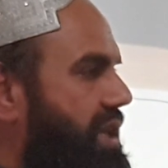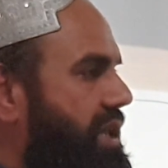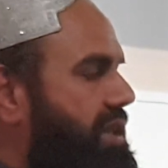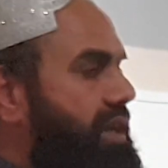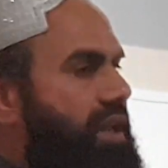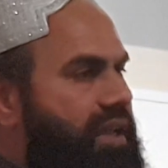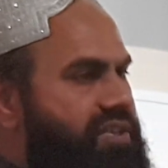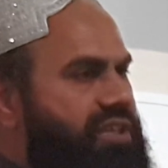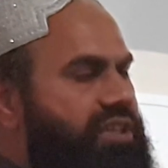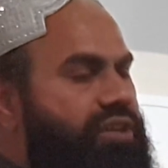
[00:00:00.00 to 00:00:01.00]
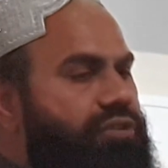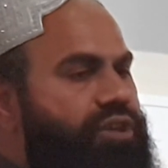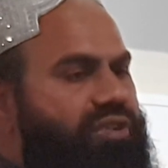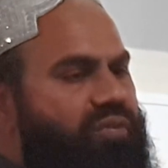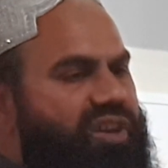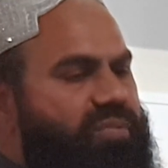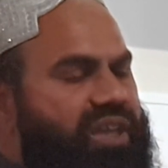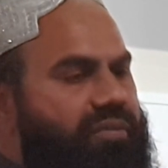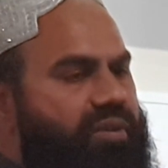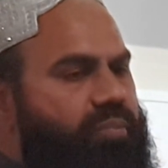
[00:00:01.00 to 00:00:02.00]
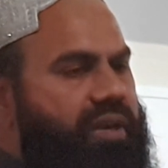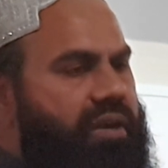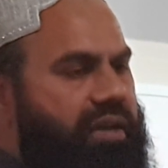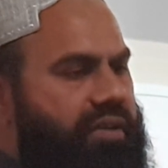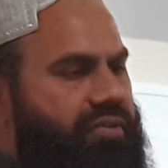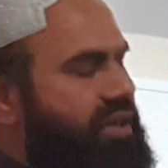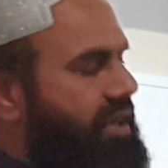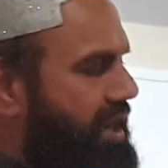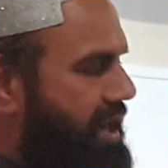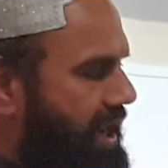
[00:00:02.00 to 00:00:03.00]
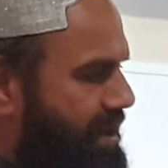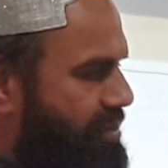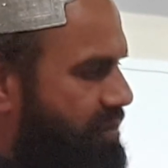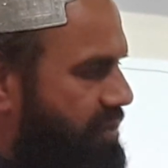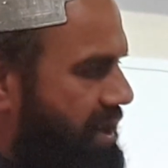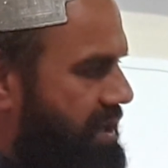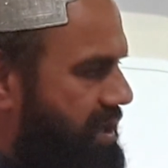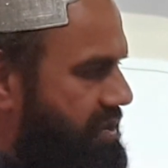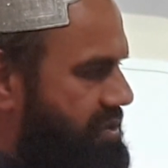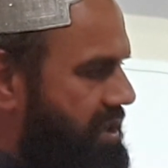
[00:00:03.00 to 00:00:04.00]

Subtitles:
And Allah said, the good doer will be given paradise. And I am in paradise.